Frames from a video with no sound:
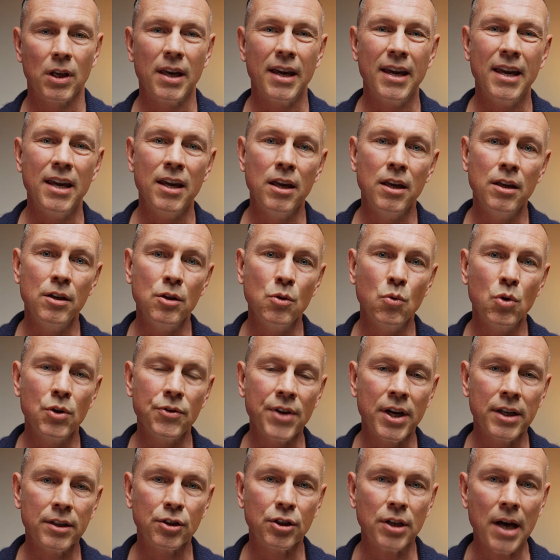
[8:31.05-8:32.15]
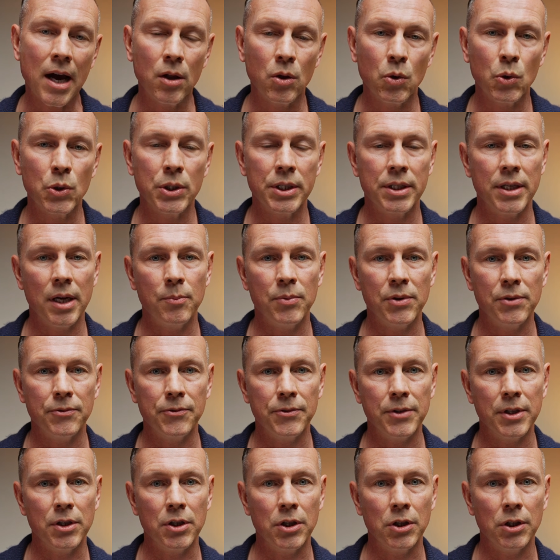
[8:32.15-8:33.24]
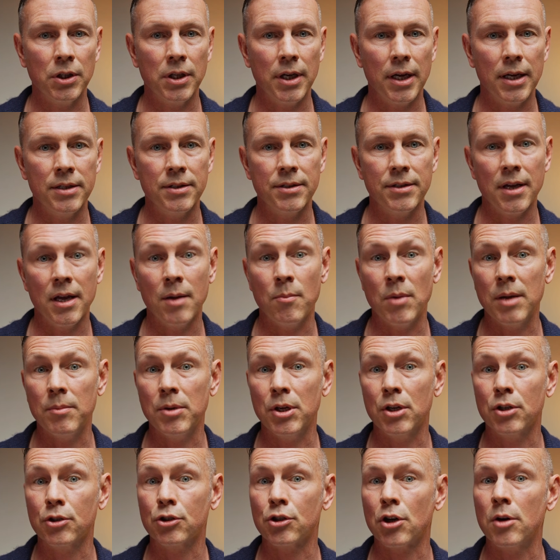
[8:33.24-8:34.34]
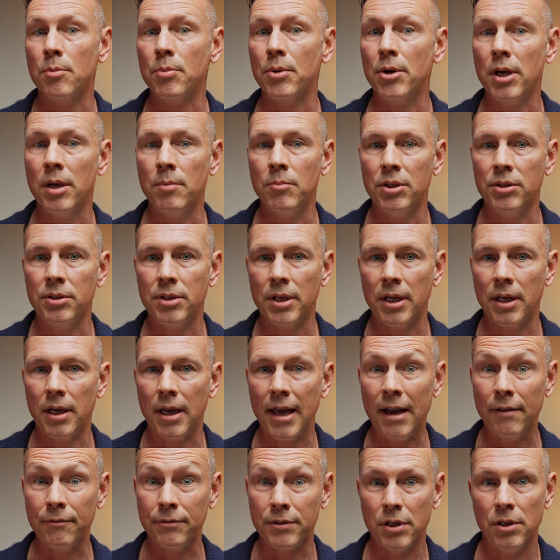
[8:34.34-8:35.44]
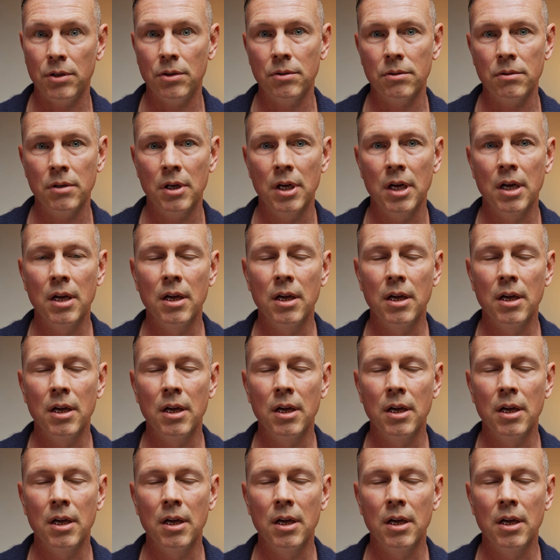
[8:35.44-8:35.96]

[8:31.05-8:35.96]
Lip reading: and you want that shallower depth of field and say maybe a sharper image at f2,